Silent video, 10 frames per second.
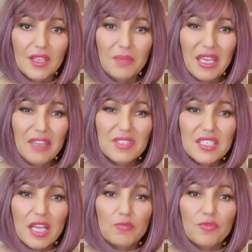it may even
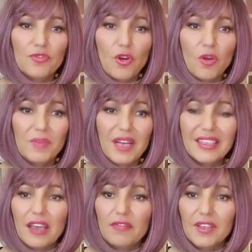stem from
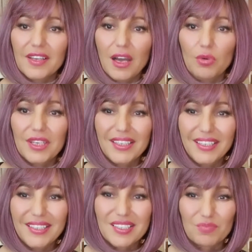not having our
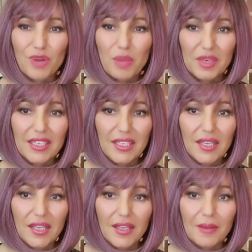needs
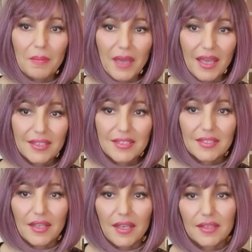properly
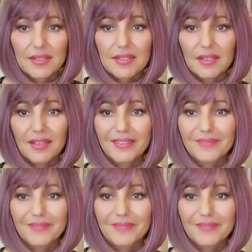met as